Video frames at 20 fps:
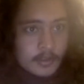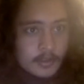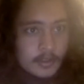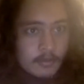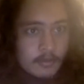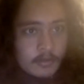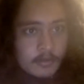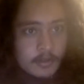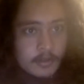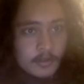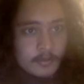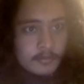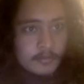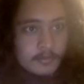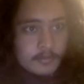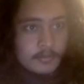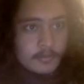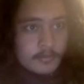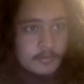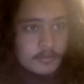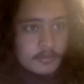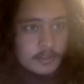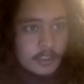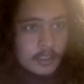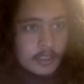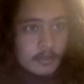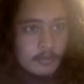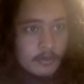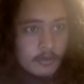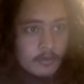Can't really
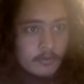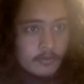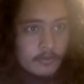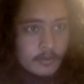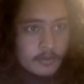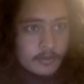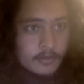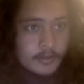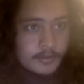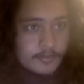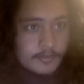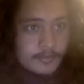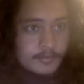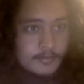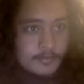talk more freely.